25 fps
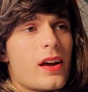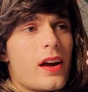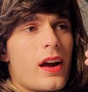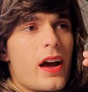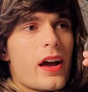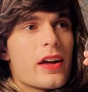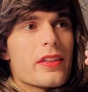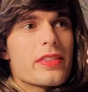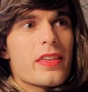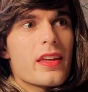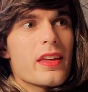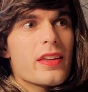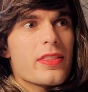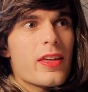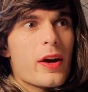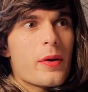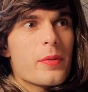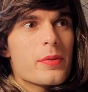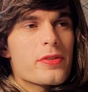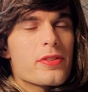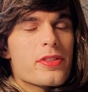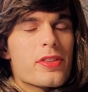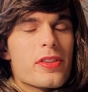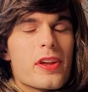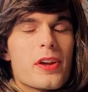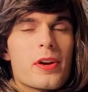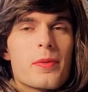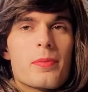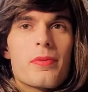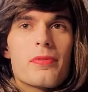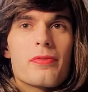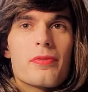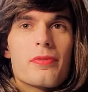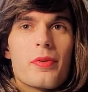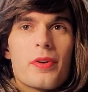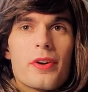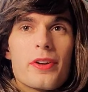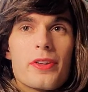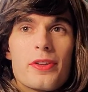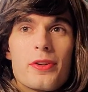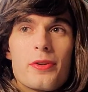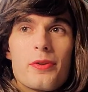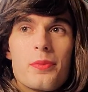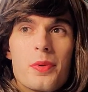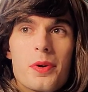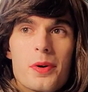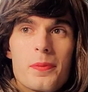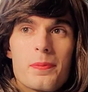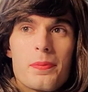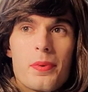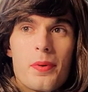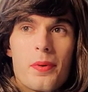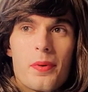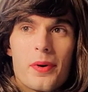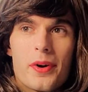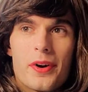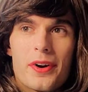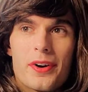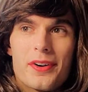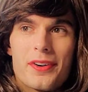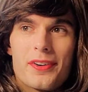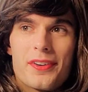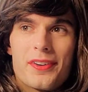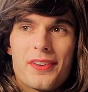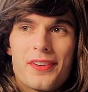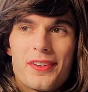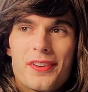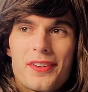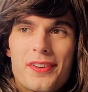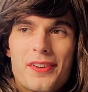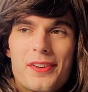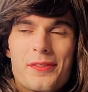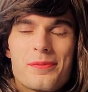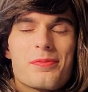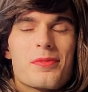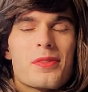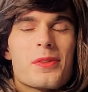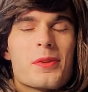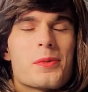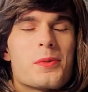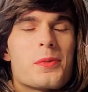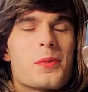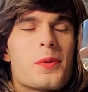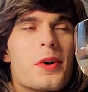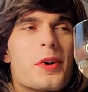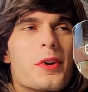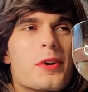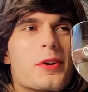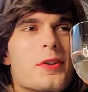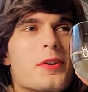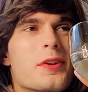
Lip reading: I think that was the year before you were born. What a good